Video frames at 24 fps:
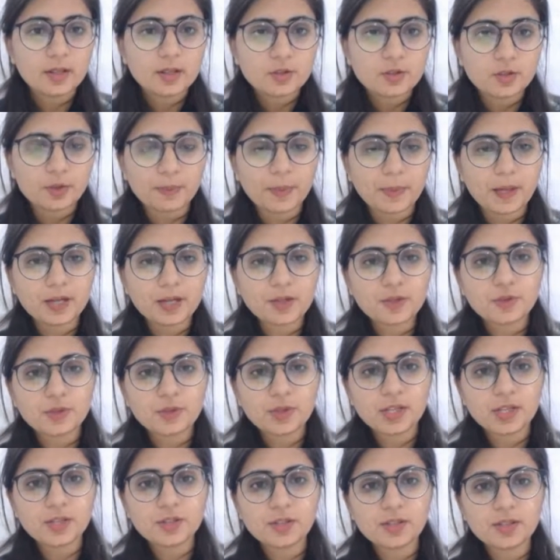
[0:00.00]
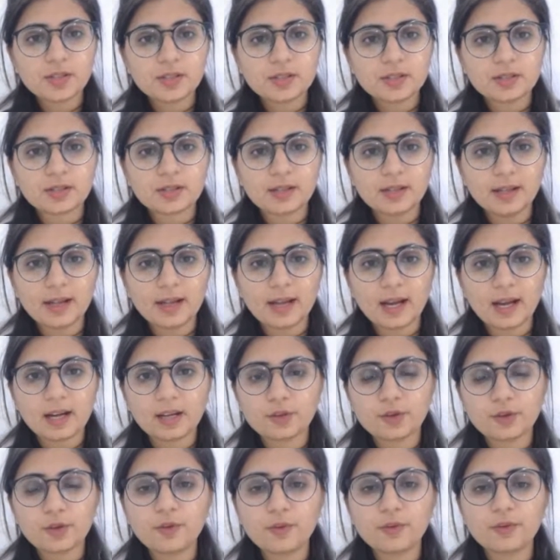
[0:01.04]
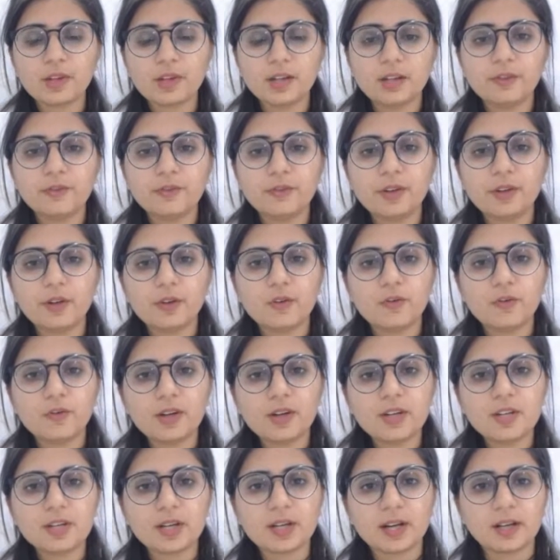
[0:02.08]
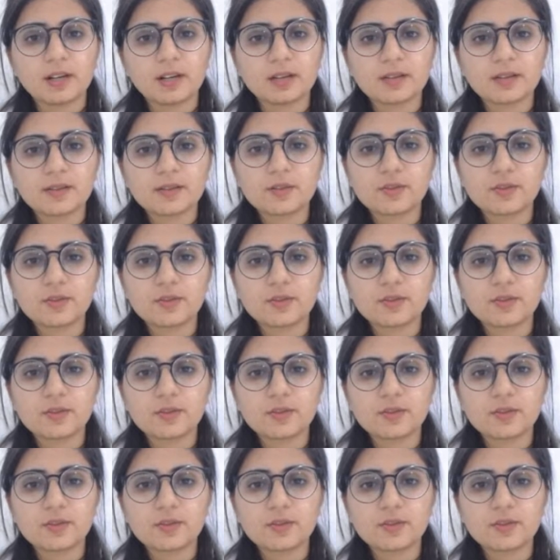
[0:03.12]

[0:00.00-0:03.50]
So parturition is the act of delivery of a child.